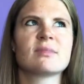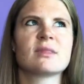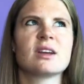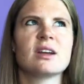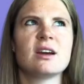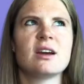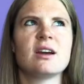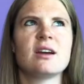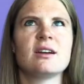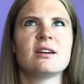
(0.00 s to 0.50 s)

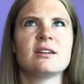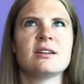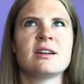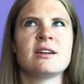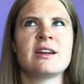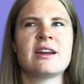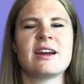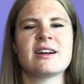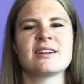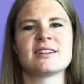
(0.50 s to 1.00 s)

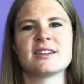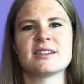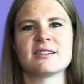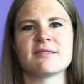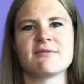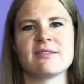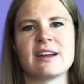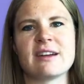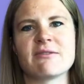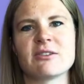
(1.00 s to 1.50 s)
enhances the
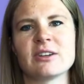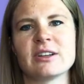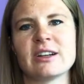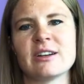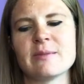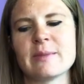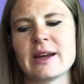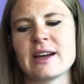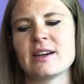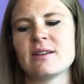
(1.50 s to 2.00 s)
flavor a
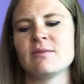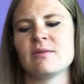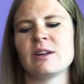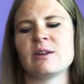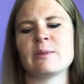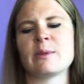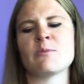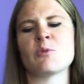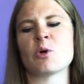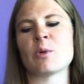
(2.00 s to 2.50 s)
little
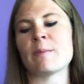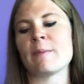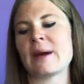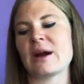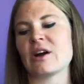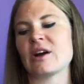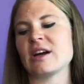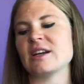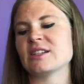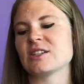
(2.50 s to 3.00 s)
bit more
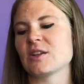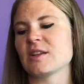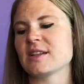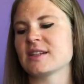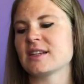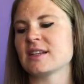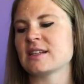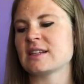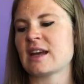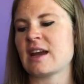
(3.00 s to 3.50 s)
berry. So
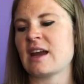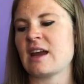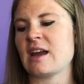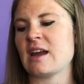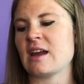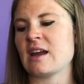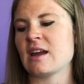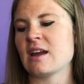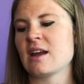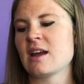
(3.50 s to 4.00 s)
this is
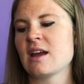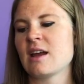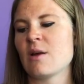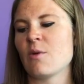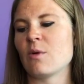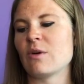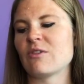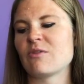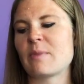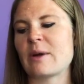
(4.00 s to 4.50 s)
a
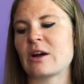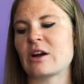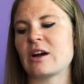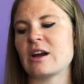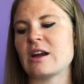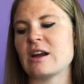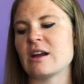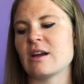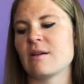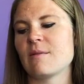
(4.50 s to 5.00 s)

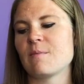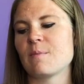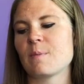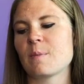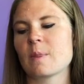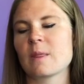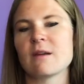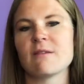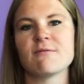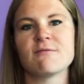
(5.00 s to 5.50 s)
wolfberry
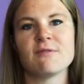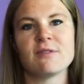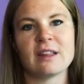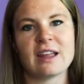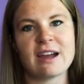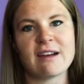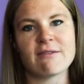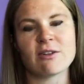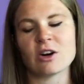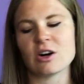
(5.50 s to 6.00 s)

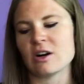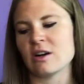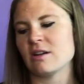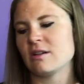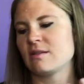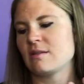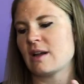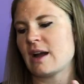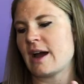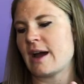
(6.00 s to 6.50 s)
flavor
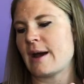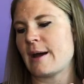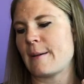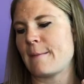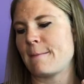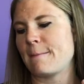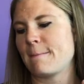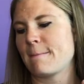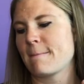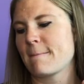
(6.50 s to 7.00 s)

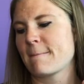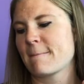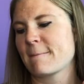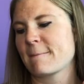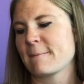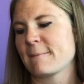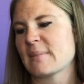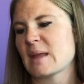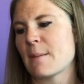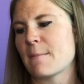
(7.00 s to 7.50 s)

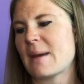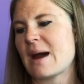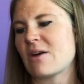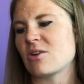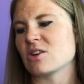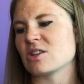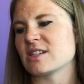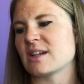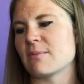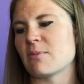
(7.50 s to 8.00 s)

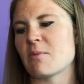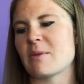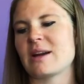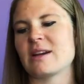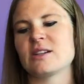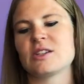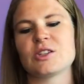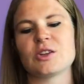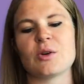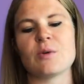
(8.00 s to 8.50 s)
powder
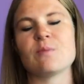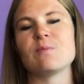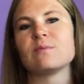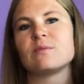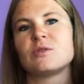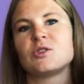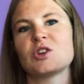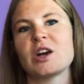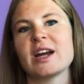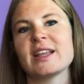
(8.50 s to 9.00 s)
supplement. So
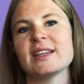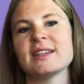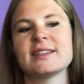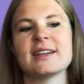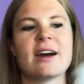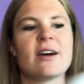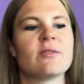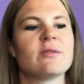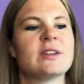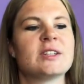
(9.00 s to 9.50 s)
try this
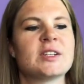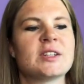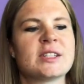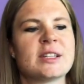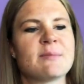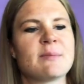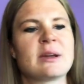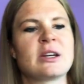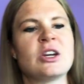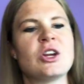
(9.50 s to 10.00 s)
out. This is
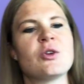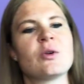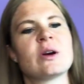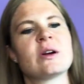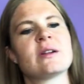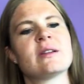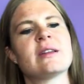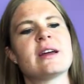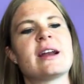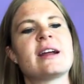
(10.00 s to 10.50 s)
something
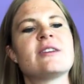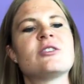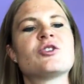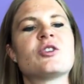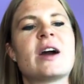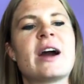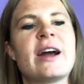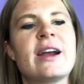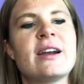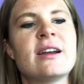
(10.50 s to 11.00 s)
newer that I
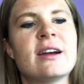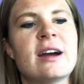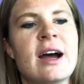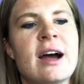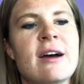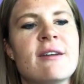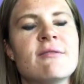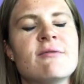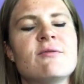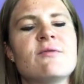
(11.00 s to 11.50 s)
tried
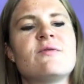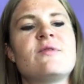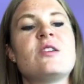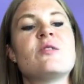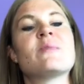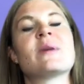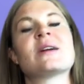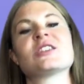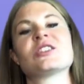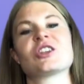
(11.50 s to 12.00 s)
a
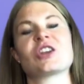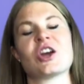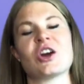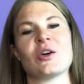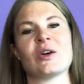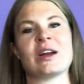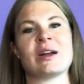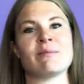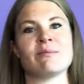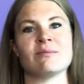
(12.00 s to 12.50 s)
few months ago,
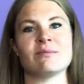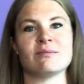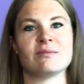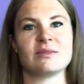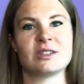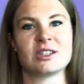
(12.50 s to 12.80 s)
and I'm